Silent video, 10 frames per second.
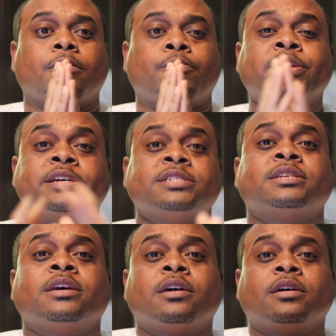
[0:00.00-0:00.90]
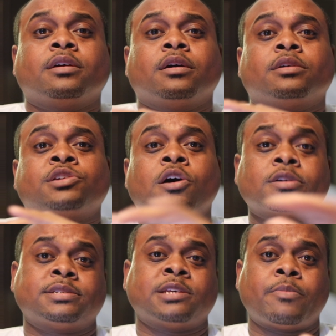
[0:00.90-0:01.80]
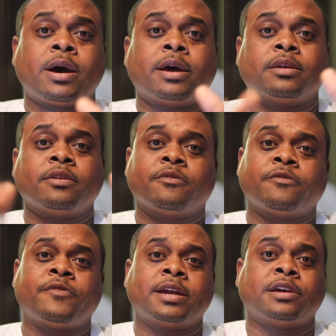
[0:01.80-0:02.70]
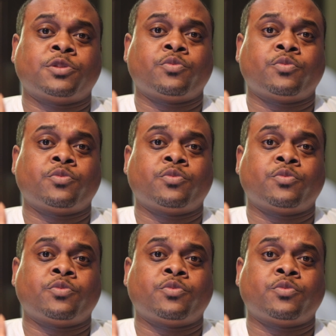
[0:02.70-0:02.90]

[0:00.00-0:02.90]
Please talk to somebody, find out the